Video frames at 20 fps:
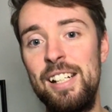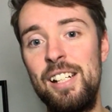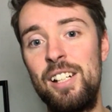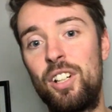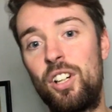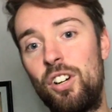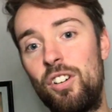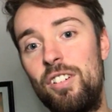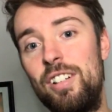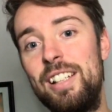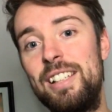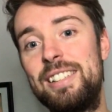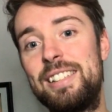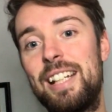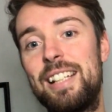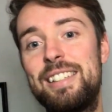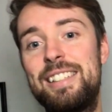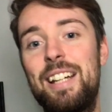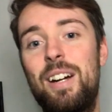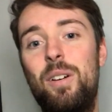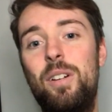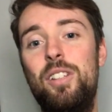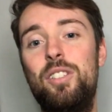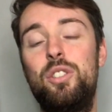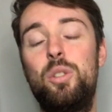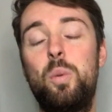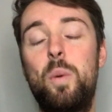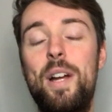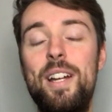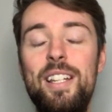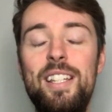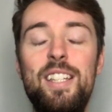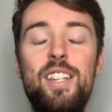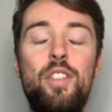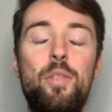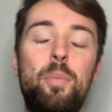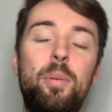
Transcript: Currently sat down in 20th